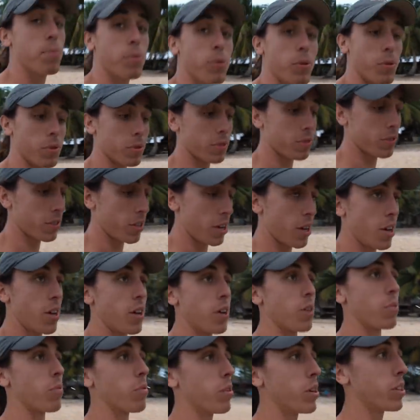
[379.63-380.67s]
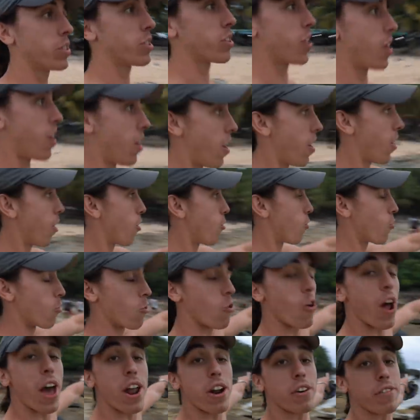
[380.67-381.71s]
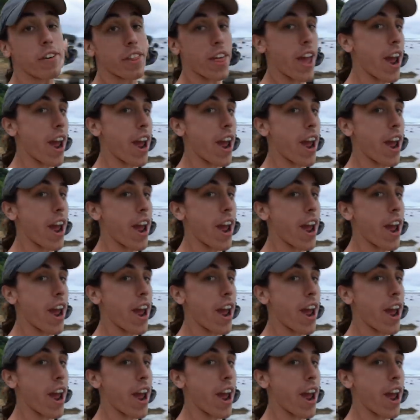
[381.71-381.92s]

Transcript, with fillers: pools, which are right over